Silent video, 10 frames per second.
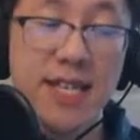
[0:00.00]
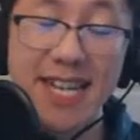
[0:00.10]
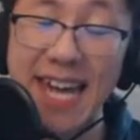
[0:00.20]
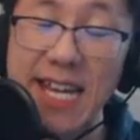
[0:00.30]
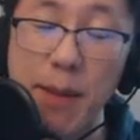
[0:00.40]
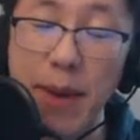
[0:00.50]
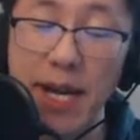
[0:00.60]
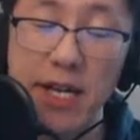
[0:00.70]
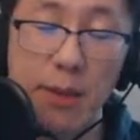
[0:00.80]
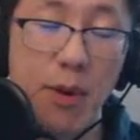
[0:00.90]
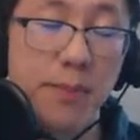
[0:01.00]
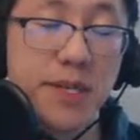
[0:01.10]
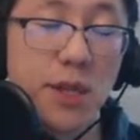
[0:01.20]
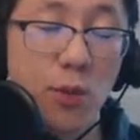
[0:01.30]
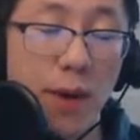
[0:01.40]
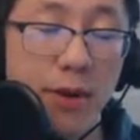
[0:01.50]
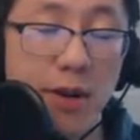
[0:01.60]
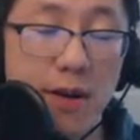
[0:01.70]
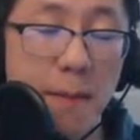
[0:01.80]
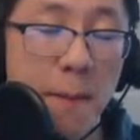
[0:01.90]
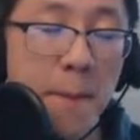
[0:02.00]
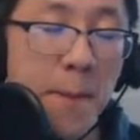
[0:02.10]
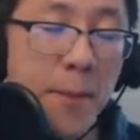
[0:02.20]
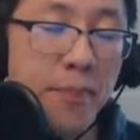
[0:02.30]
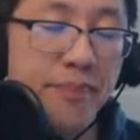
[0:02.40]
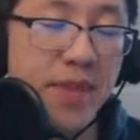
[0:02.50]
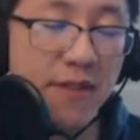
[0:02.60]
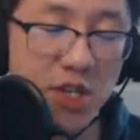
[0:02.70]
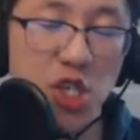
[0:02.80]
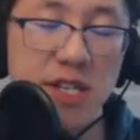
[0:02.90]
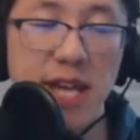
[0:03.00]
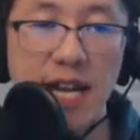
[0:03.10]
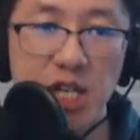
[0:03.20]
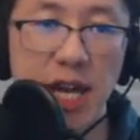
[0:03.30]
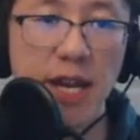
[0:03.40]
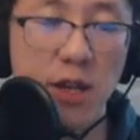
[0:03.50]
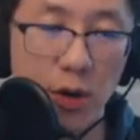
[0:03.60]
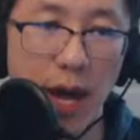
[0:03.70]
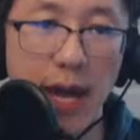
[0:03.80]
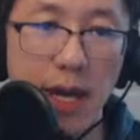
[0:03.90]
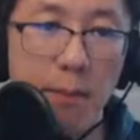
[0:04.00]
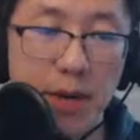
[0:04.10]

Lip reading: again, depending on the purpose of the webinar, if it's just to educate, okay.